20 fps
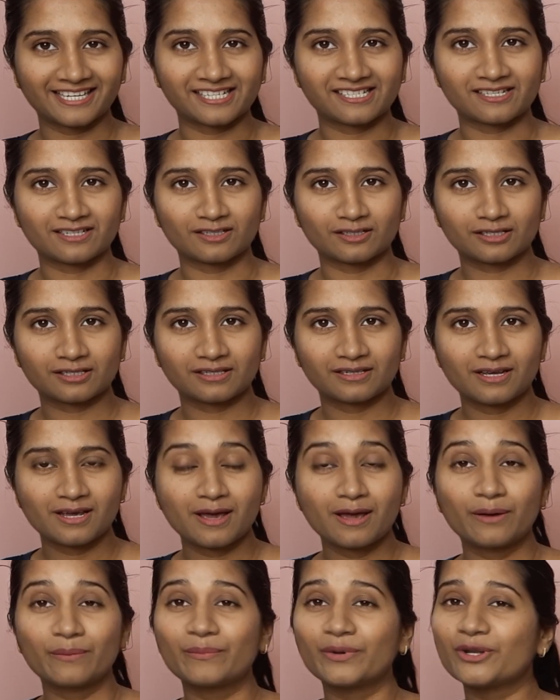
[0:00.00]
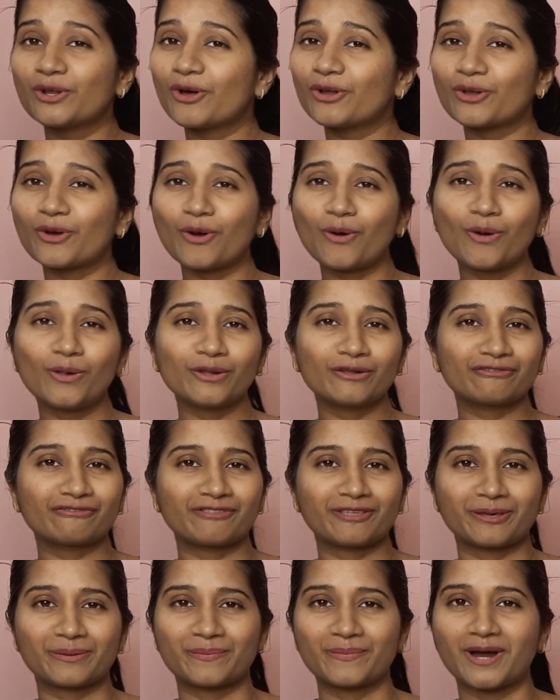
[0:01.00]
adult, but not all of
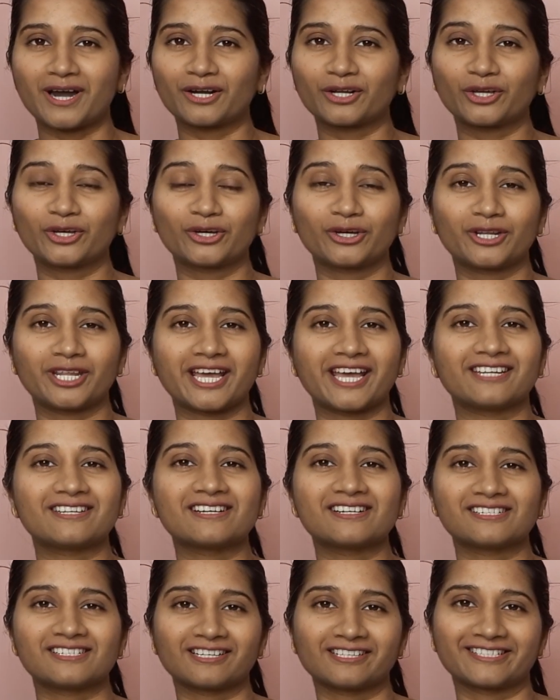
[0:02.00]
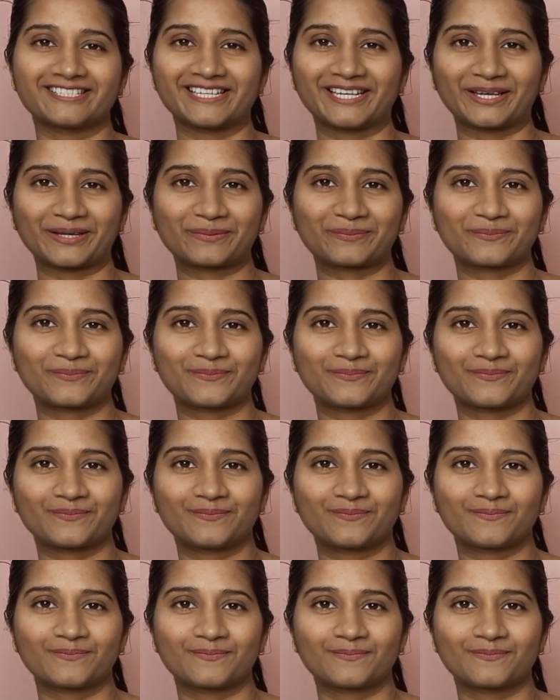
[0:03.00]
them are good at adulting.
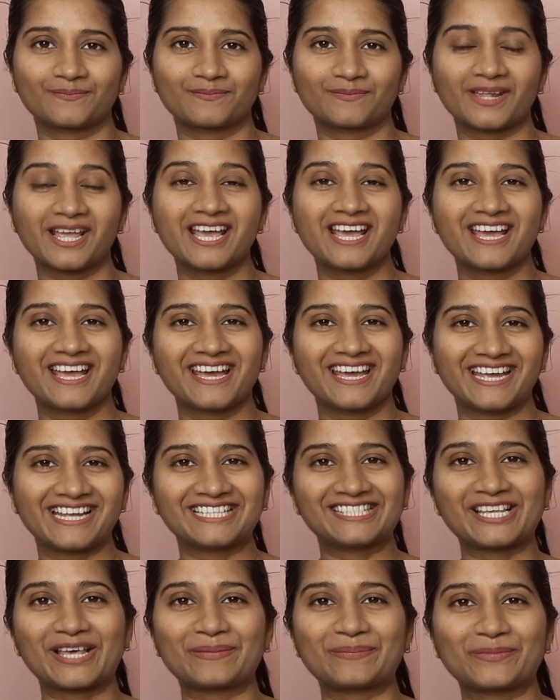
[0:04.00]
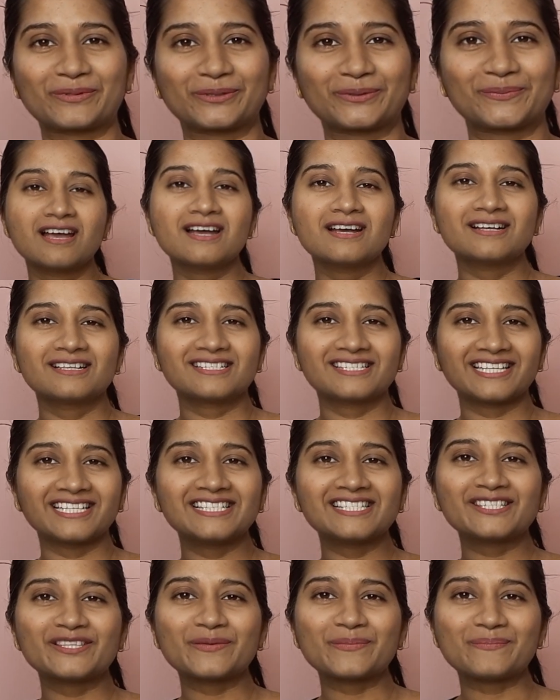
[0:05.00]
Example:
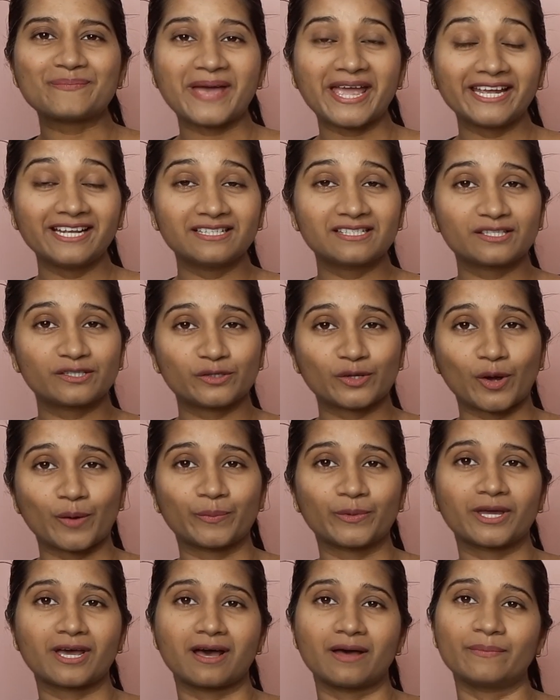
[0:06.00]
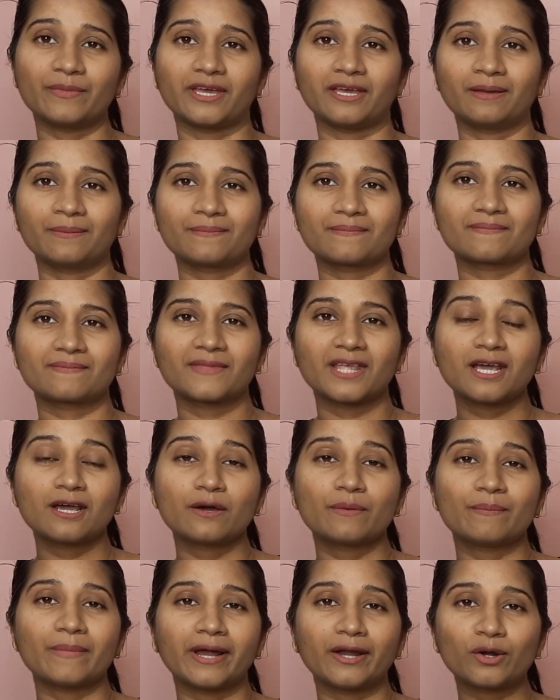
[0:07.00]
since the maid stopped coming,
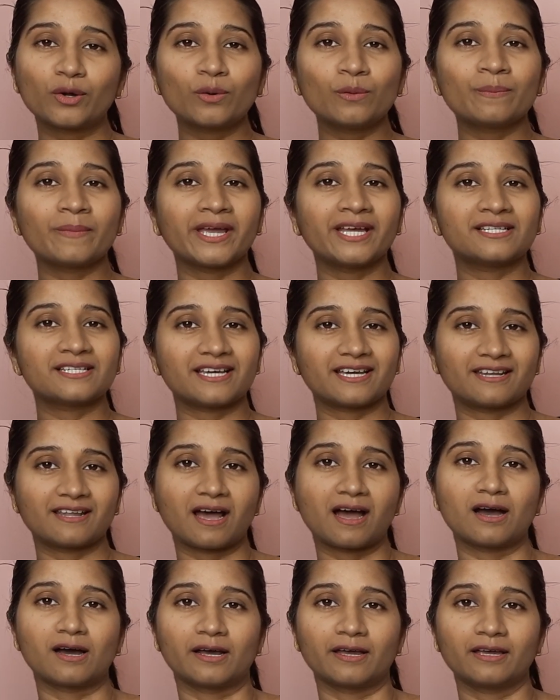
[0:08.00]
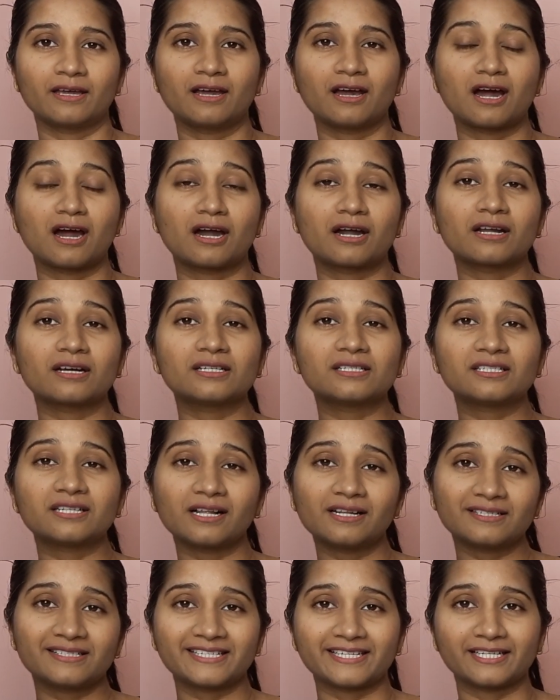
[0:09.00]
my roommate and I are
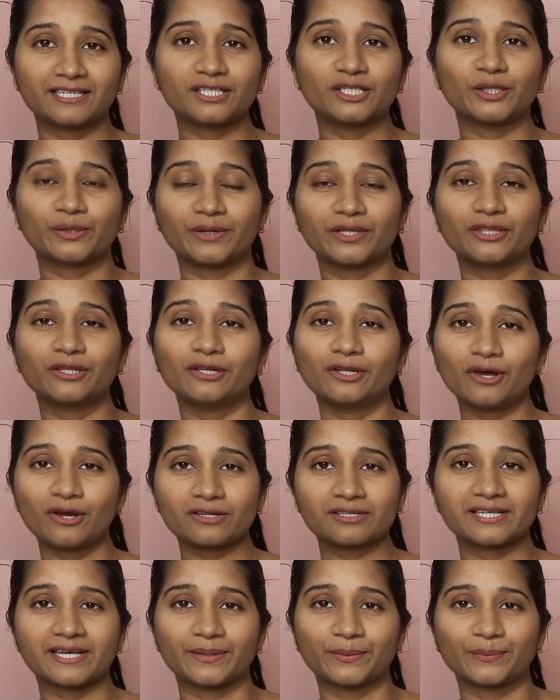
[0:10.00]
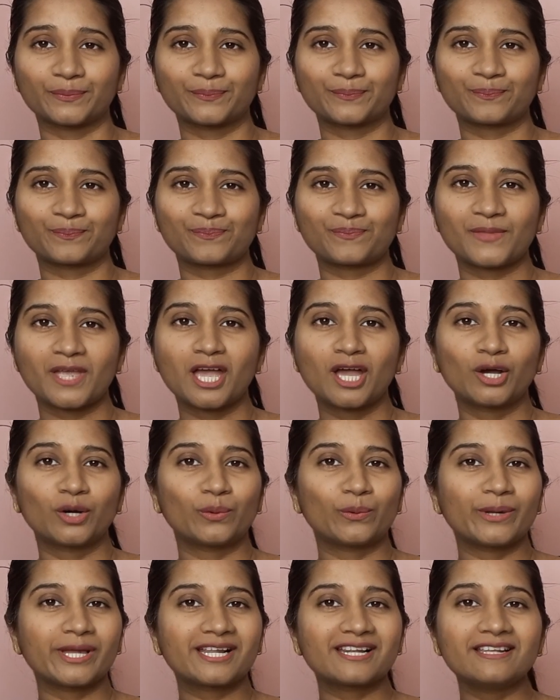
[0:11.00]
adulting during the lockdown.
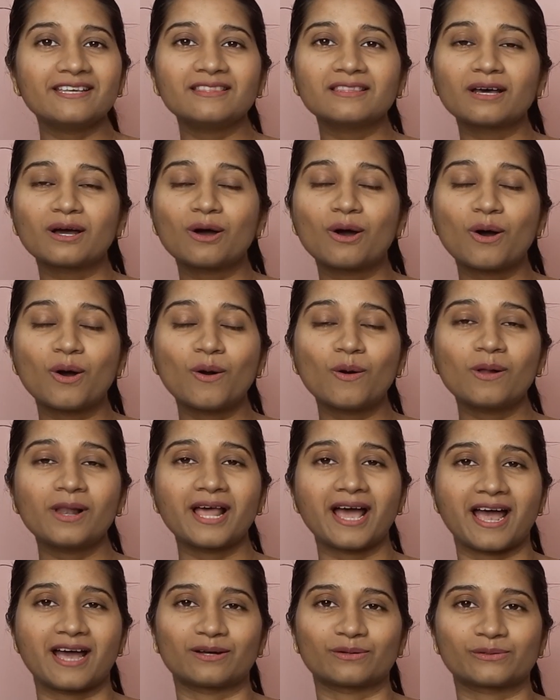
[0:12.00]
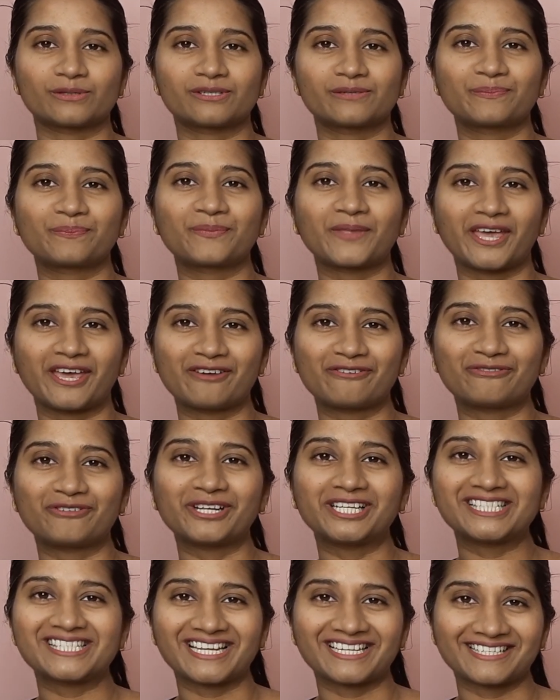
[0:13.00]
We clean the whole house every
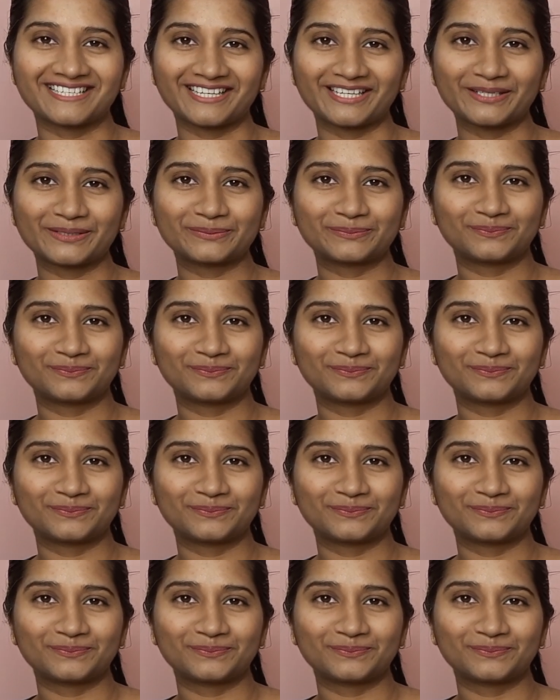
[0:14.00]
Sunday.